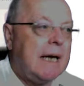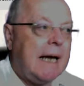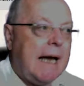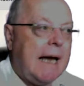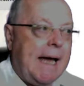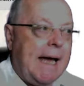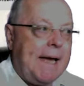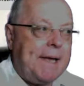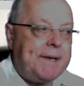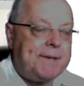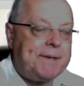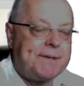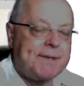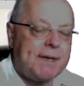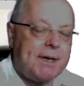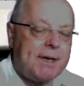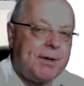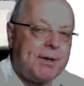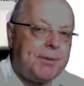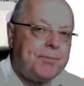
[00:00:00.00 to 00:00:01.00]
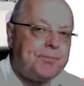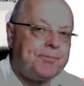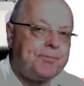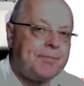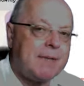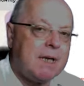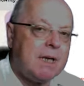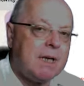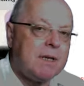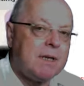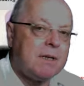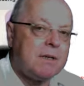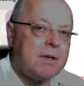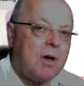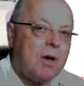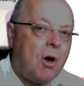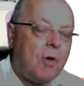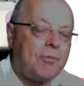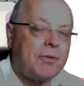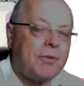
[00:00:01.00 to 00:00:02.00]
And
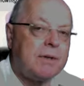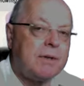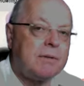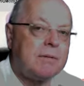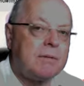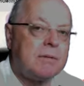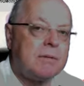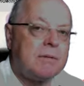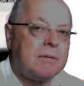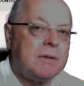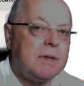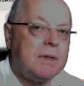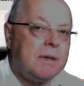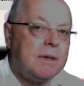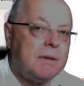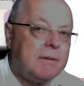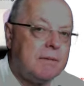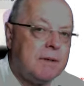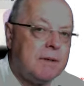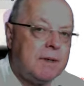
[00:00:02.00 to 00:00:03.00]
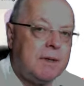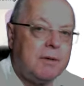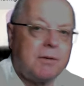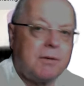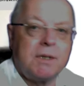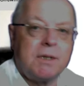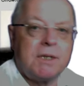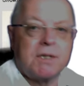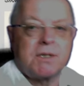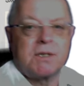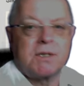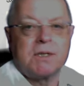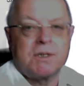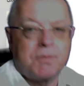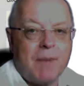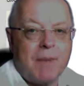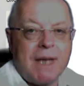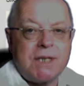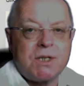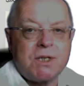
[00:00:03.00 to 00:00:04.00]
often you can just
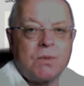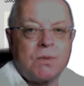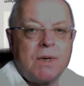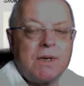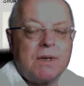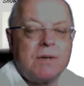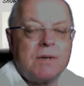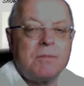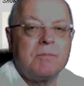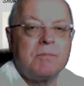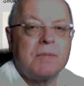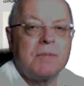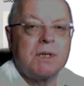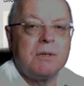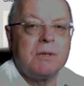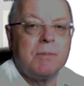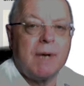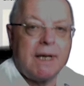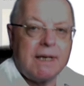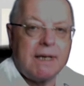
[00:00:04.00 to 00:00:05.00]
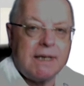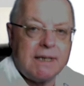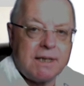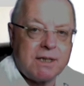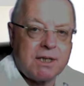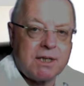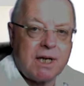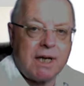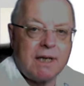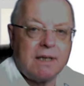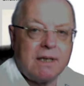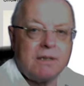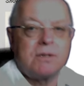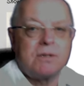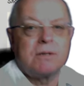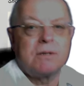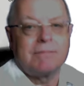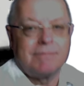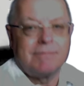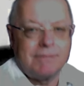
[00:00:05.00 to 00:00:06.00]
dispense with them, but you may need to
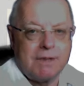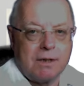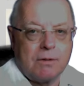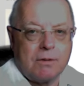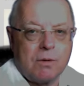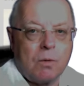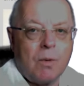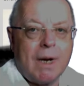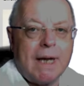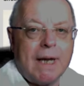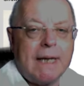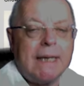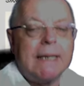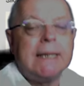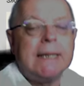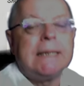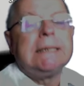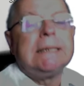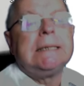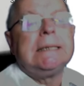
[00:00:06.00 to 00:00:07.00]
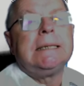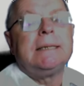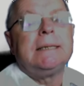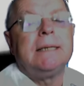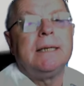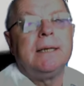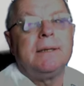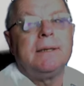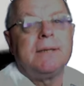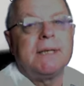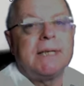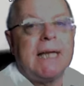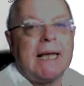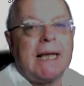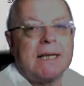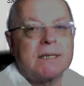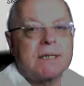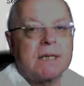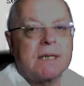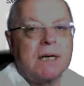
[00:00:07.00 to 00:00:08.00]
change, you know, the way the
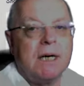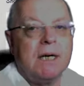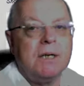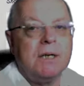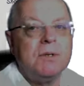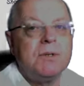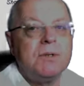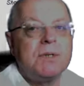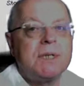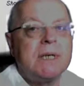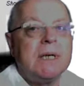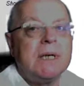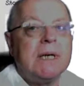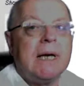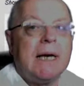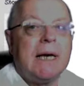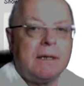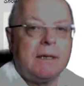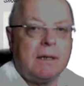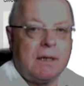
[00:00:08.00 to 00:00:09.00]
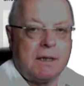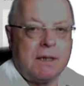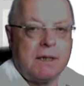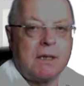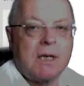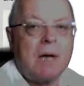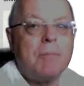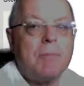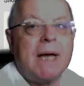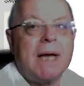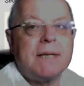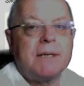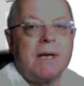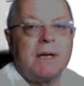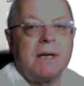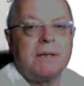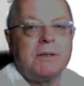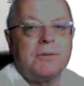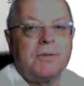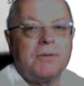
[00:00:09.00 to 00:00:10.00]
text goes. And I'll come back to
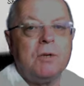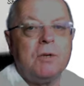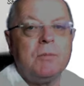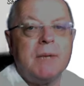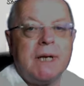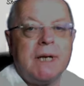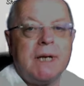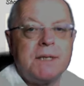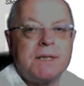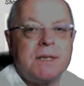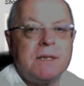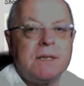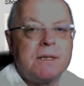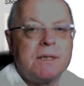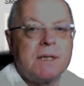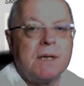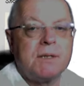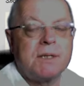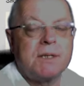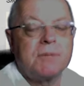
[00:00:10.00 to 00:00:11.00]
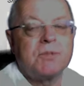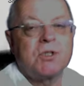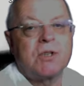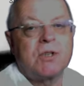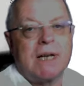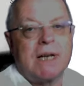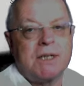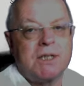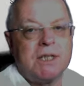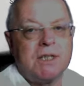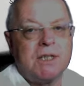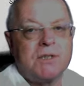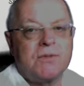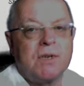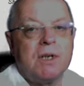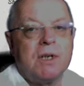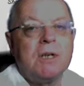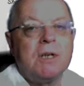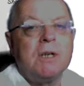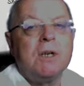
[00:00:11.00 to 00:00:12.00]
that in a few minutes, and some strategies
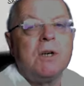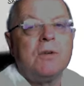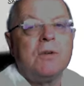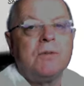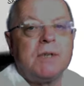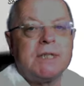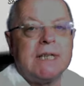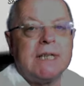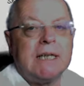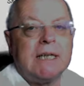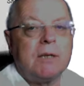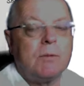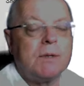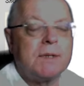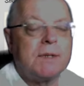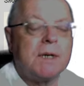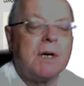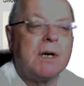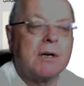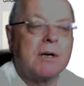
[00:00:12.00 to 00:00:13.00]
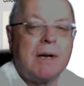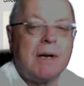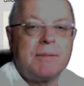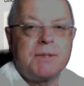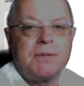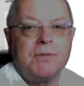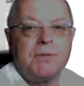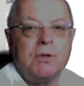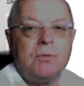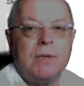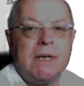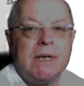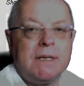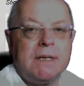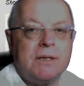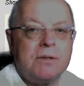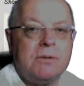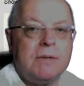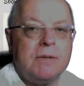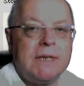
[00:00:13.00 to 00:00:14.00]
for dealing with diagrams if you really
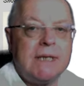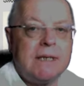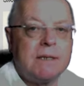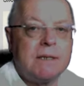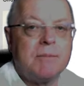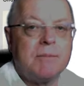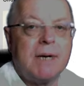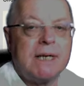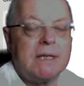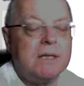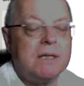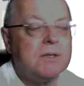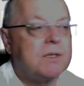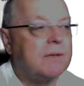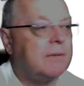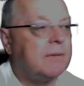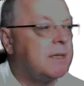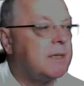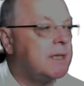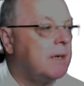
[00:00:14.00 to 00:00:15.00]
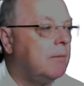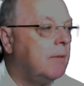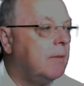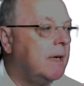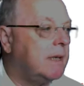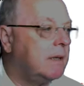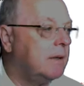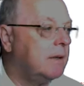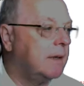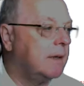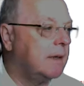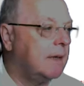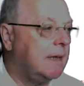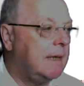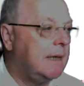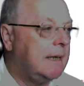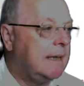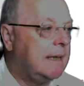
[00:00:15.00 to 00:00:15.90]
do need to make use of in some way doing